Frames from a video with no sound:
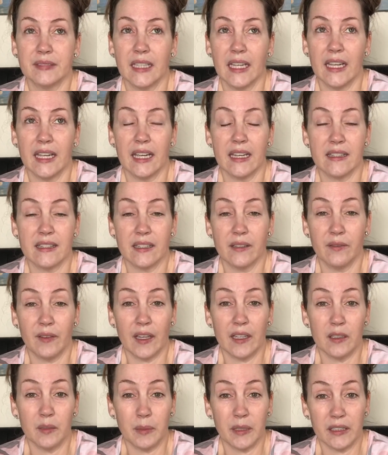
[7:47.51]
I guess,
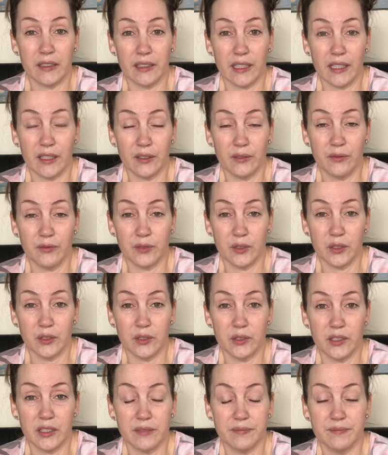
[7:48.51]
availability of
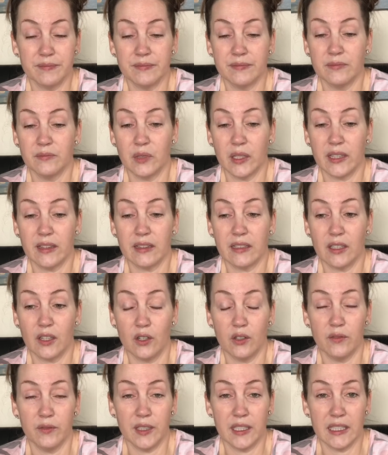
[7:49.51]
food with
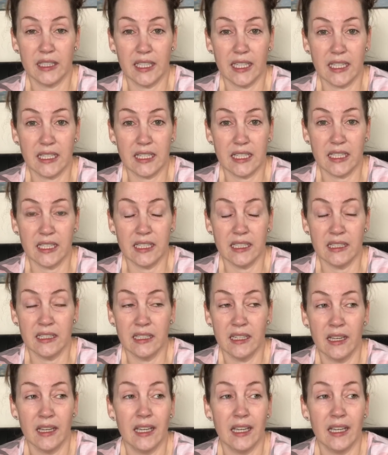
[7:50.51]
COVID-19,